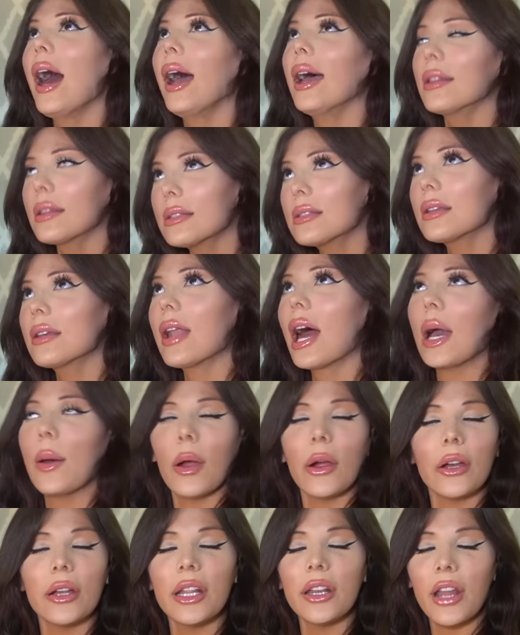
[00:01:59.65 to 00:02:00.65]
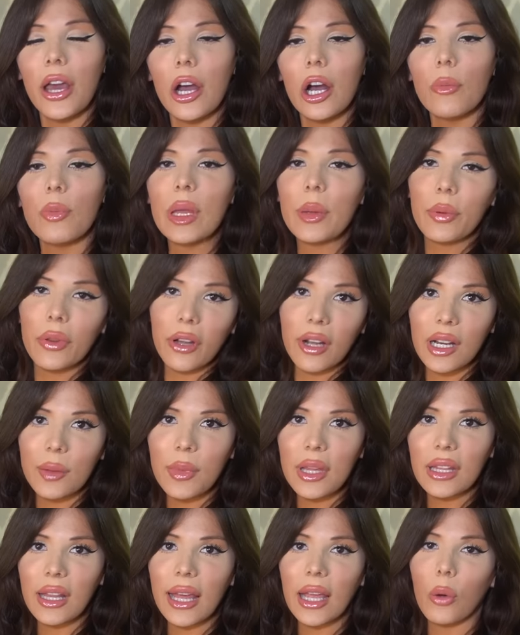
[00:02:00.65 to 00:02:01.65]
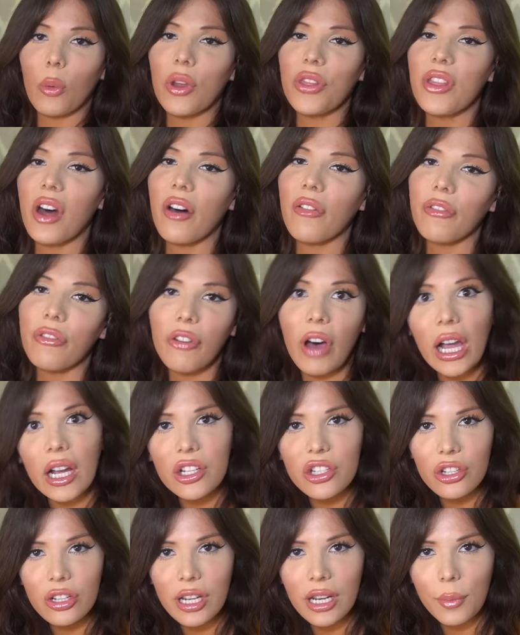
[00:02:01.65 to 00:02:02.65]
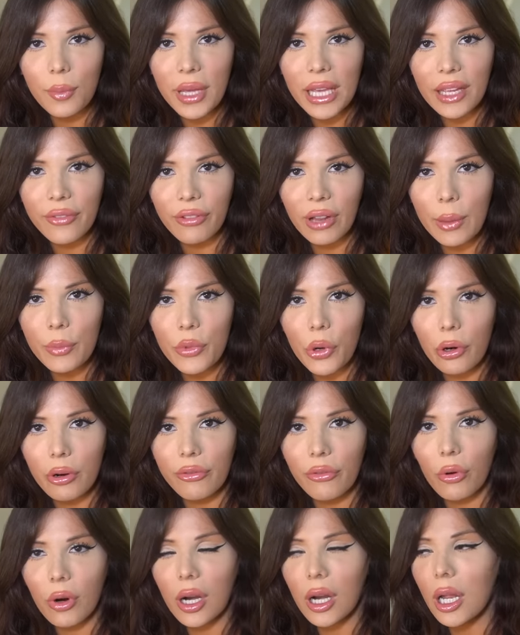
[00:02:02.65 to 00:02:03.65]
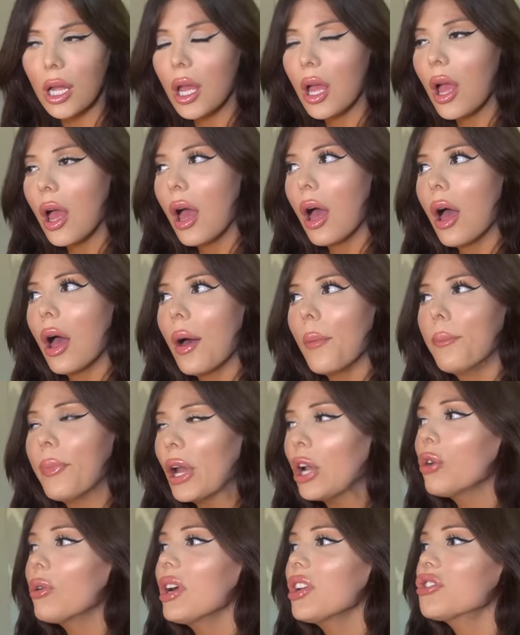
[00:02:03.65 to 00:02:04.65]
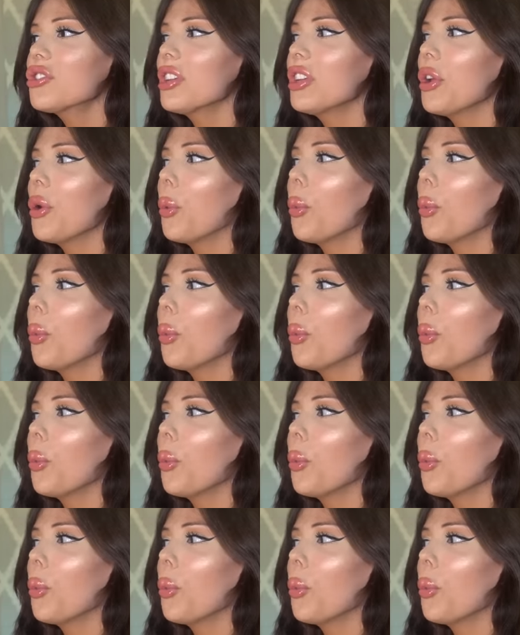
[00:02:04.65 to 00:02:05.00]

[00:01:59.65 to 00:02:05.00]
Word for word: And listen, I already know people are gonna be like, what the f do you need a pink flamethrower for? Better question,